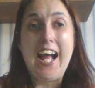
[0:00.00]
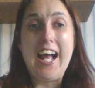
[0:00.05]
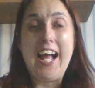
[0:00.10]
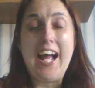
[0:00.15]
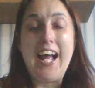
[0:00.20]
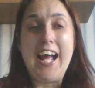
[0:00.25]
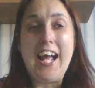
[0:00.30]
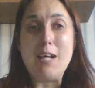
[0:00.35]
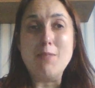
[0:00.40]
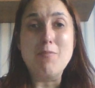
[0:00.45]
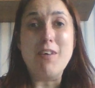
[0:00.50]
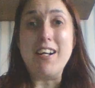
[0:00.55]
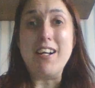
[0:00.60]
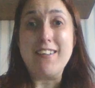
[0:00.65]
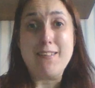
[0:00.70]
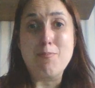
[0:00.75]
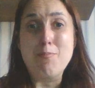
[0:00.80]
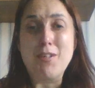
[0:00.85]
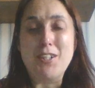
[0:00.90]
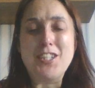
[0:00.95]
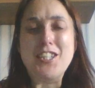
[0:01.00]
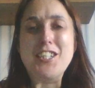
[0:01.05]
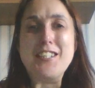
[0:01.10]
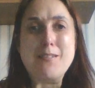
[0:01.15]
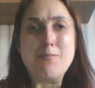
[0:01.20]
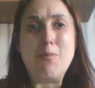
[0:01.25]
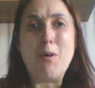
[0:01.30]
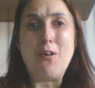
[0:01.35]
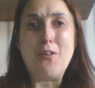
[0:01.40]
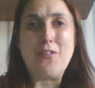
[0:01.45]
um, as much
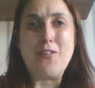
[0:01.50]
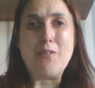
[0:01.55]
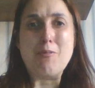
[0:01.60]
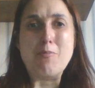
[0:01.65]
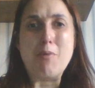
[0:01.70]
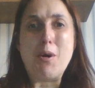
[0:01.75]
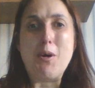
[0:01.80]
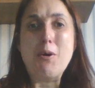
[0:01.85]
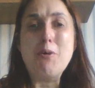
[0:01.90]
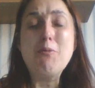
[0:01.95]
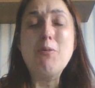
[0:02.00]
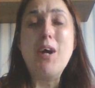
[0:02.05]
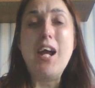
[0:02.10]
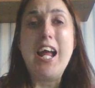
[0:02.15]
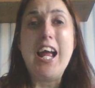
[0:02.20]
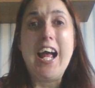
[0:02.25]
as possible.